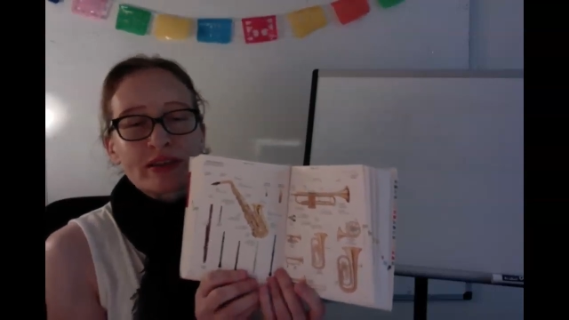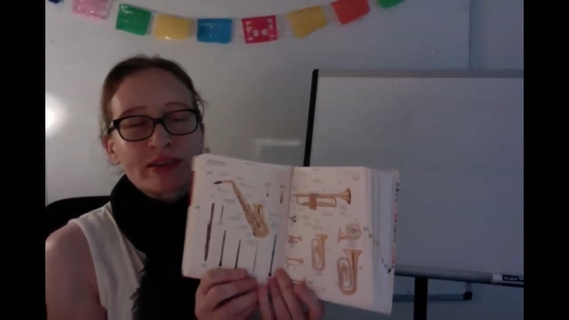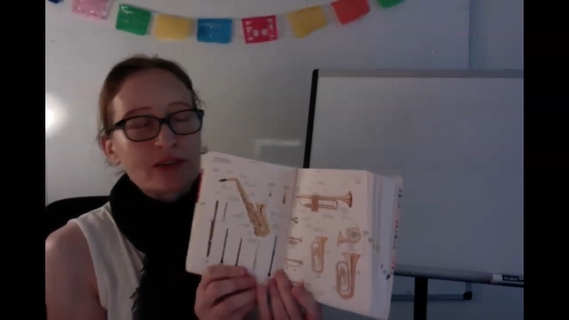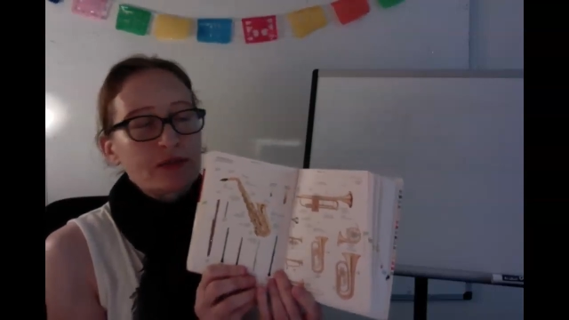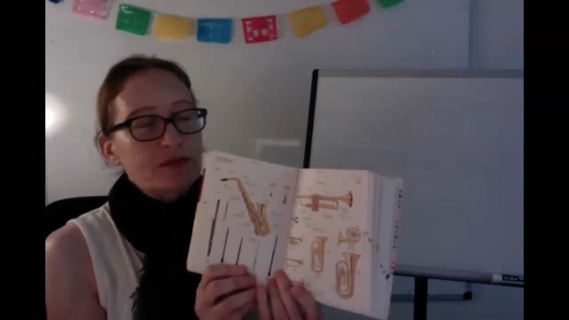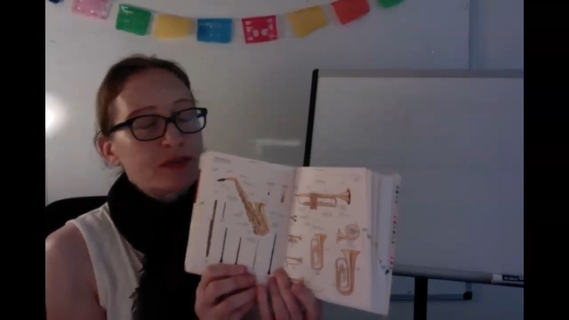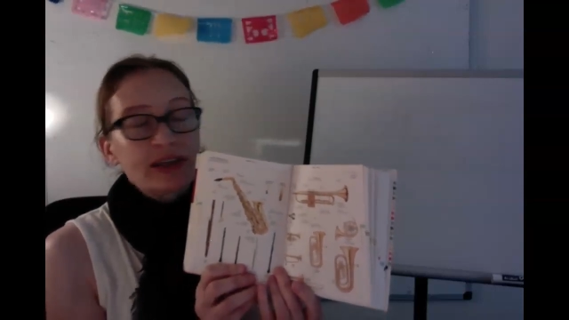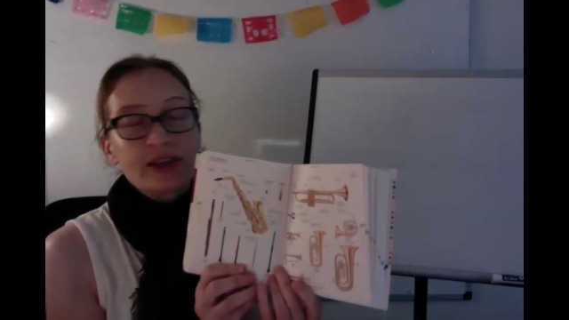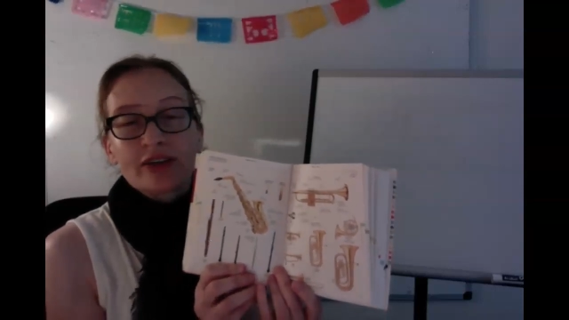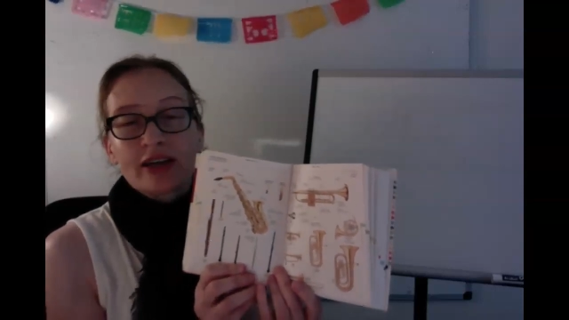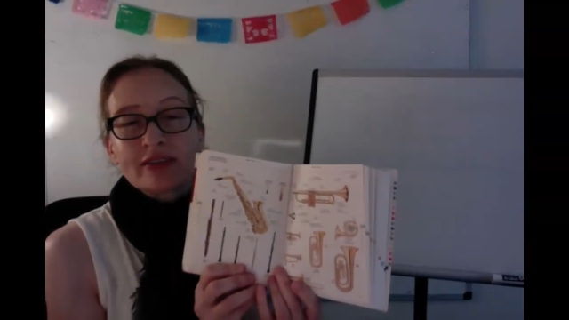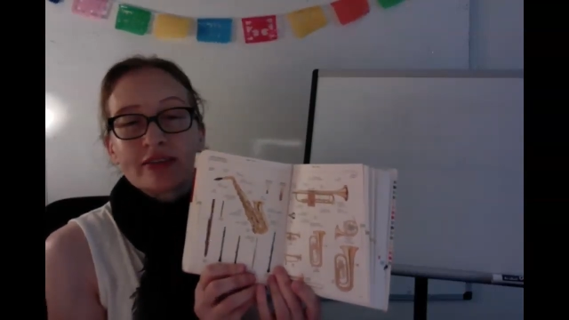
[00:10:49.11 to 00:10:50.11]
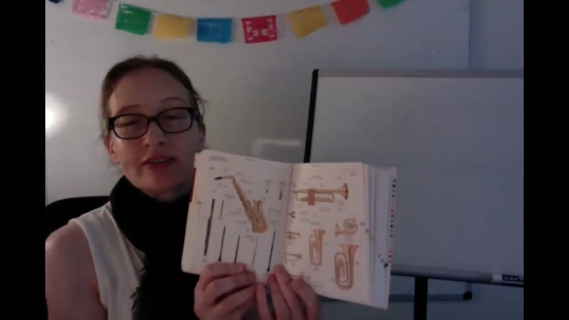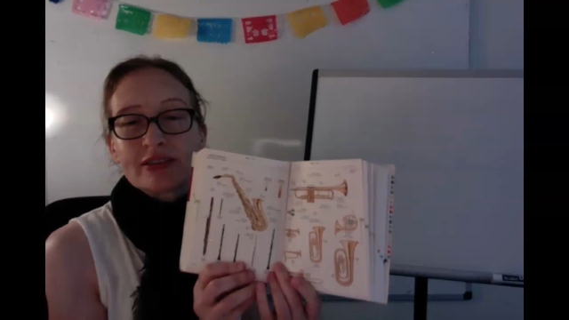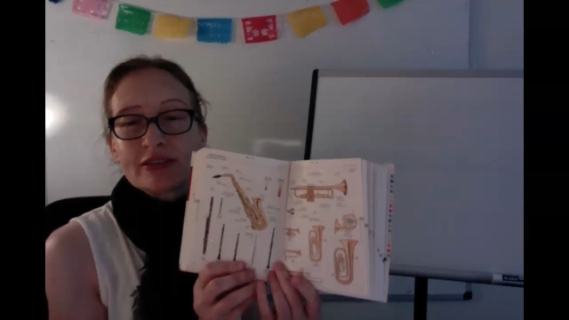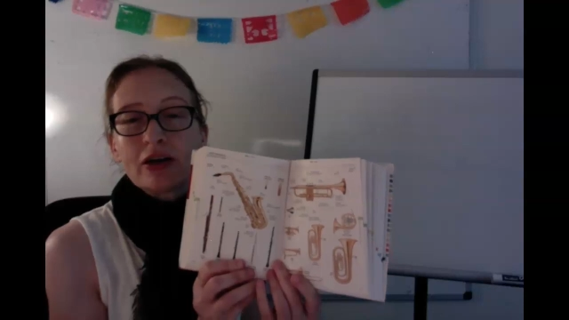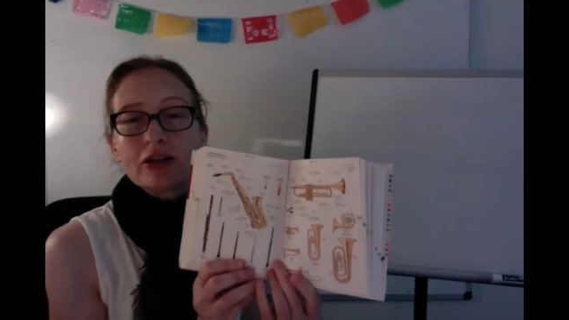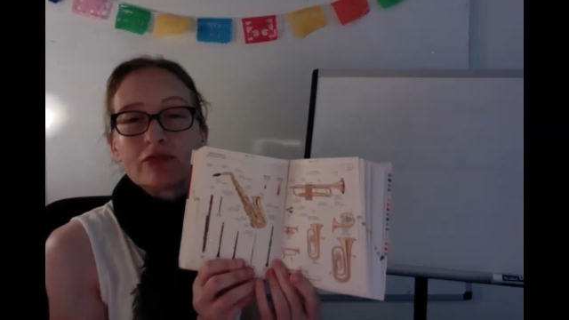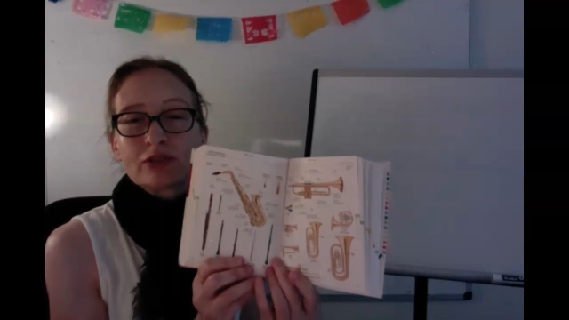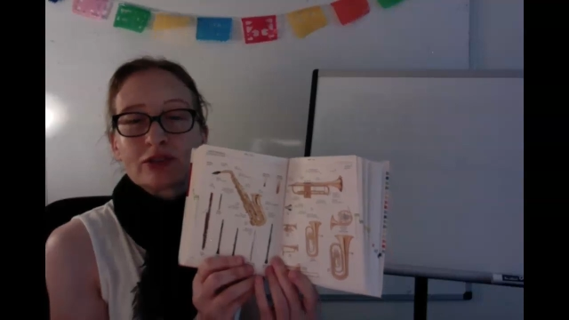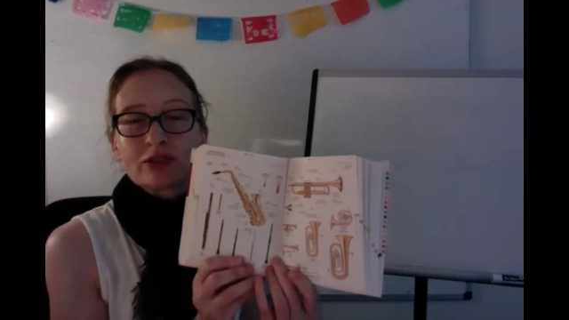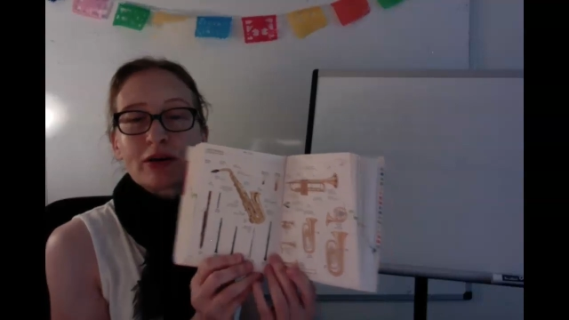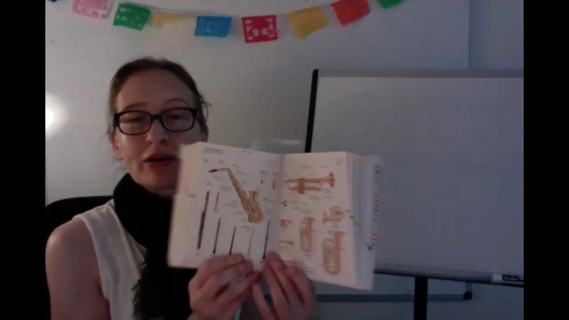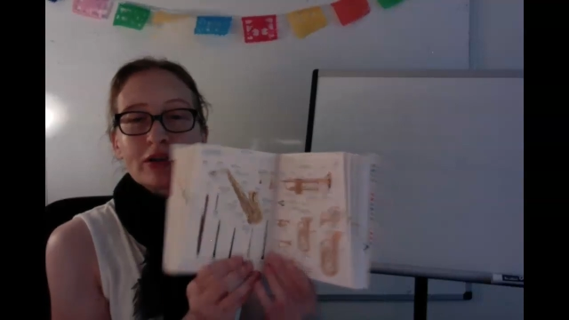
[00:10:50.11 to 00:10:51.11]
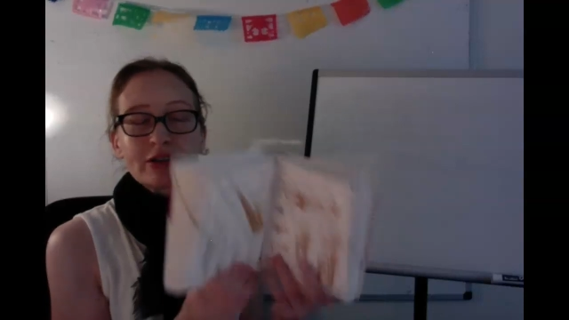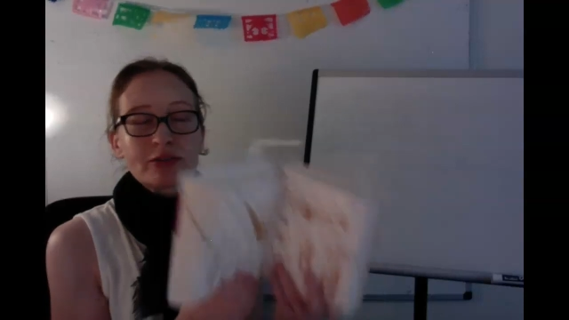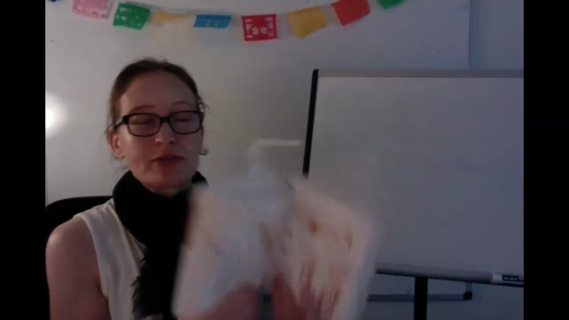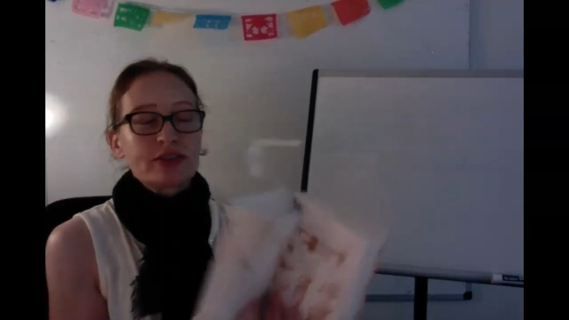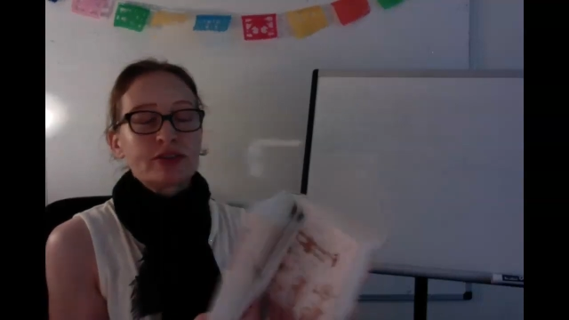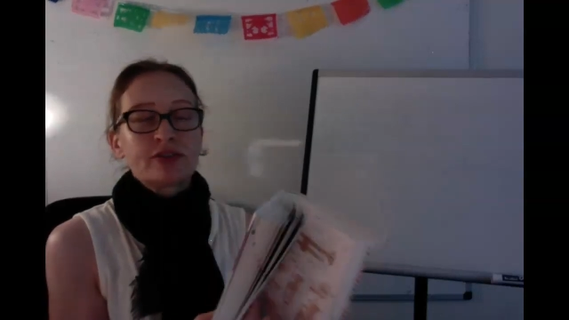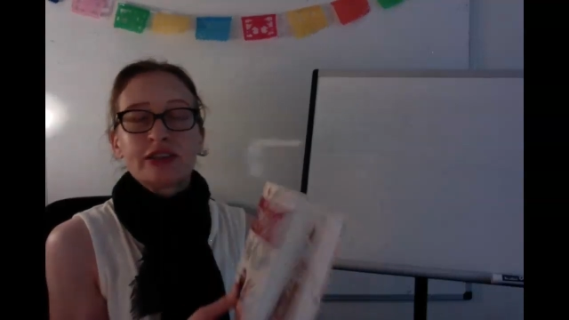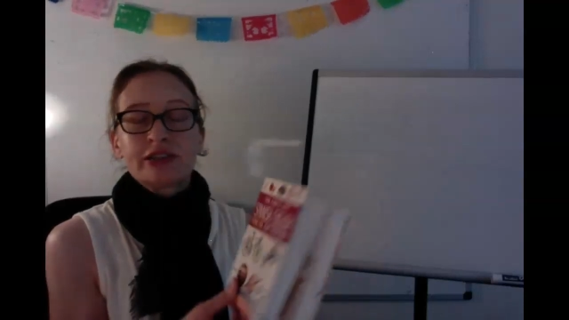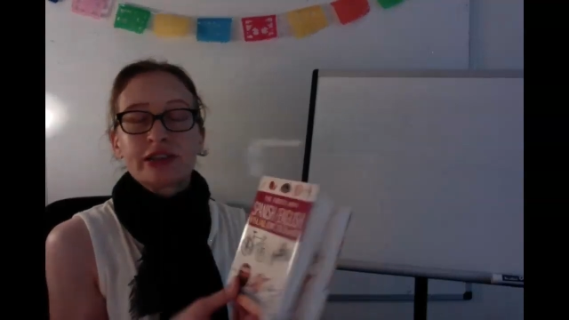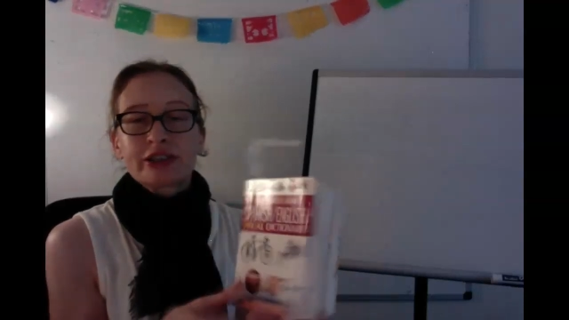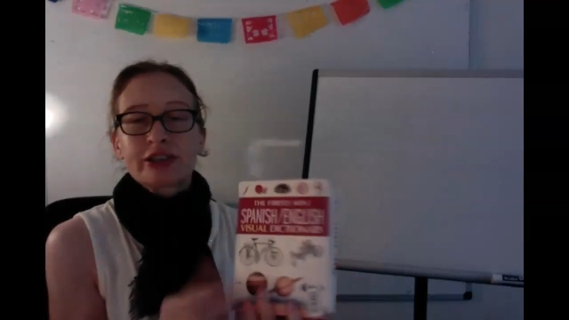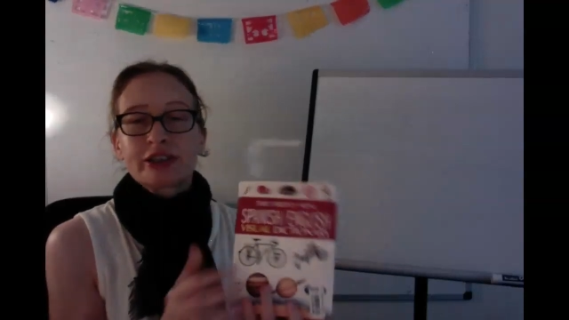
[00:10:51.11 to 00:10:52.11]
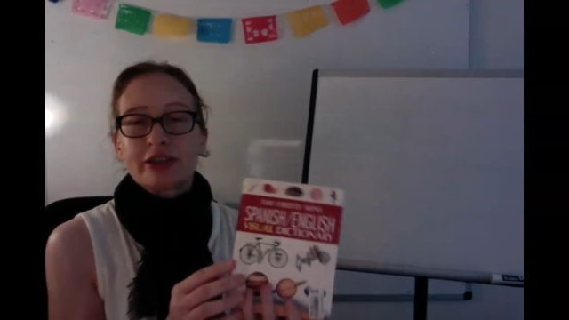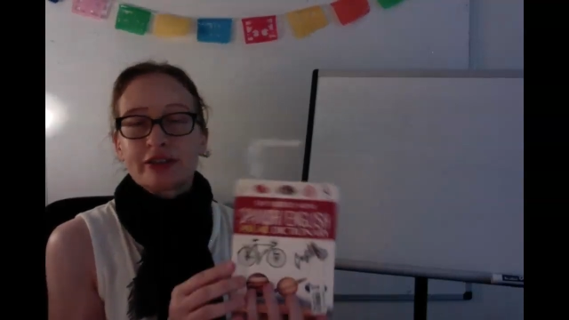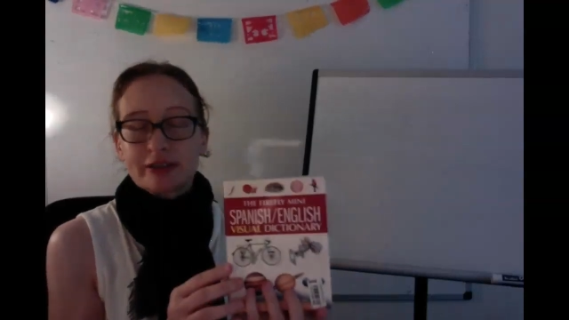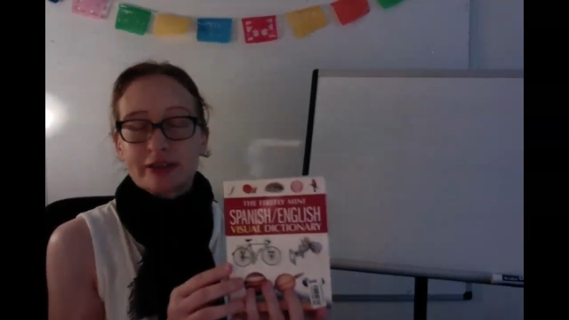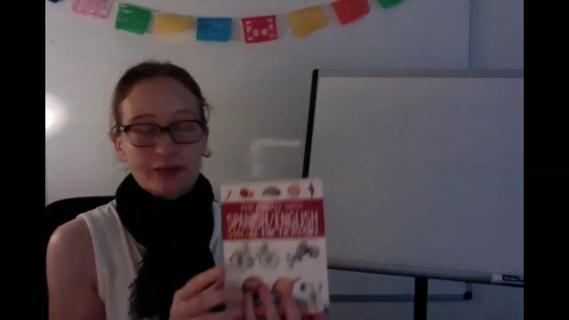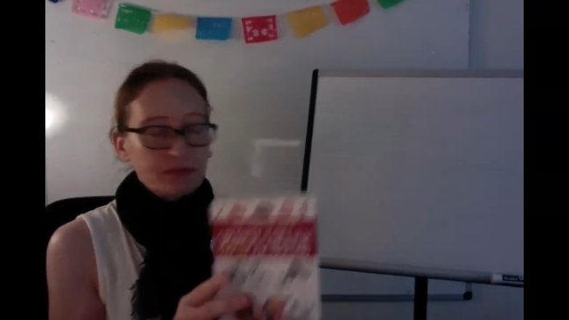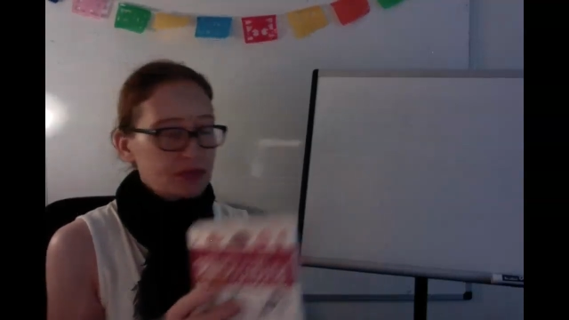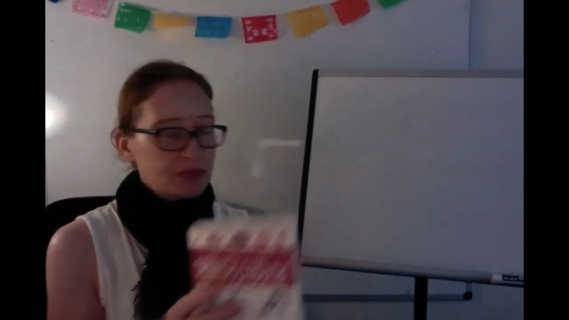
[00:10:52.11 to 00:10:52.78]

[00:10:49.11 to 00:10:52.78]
And so for here, I can see all of those parts. So these are neat dictionaries.